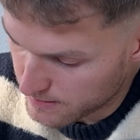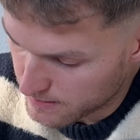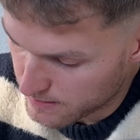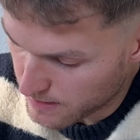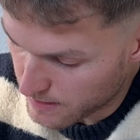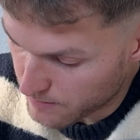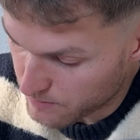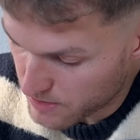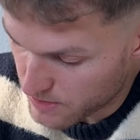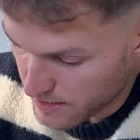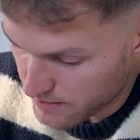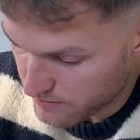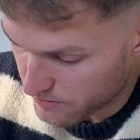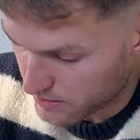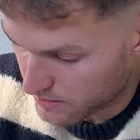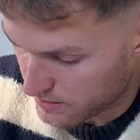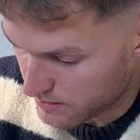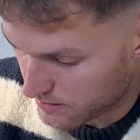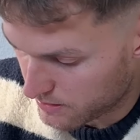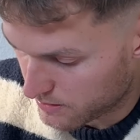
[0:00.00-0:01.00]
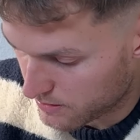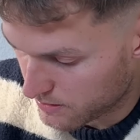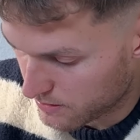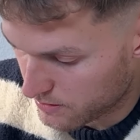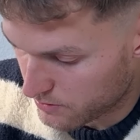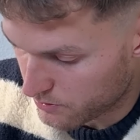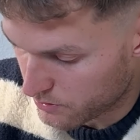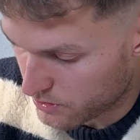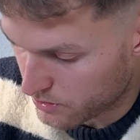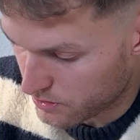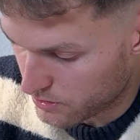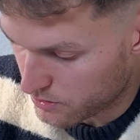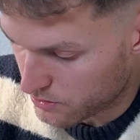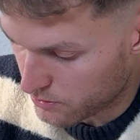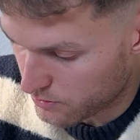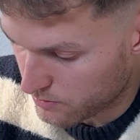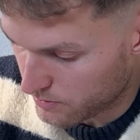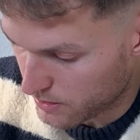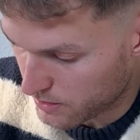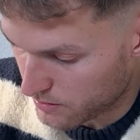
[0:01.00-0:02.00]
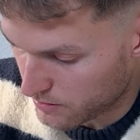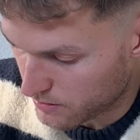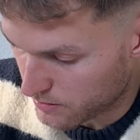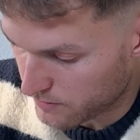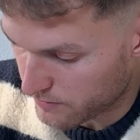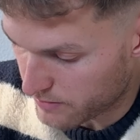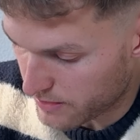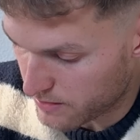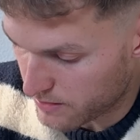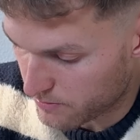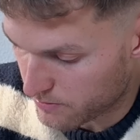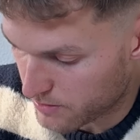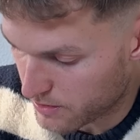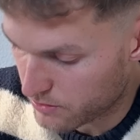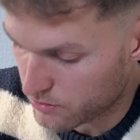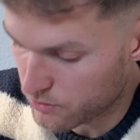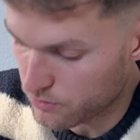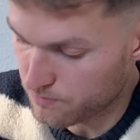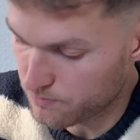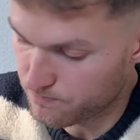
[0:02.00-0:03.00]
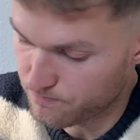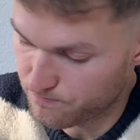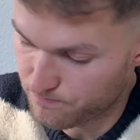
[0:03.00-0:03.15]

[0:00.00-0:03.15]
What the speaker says: times half the distance, which is 2 meter divided by 2.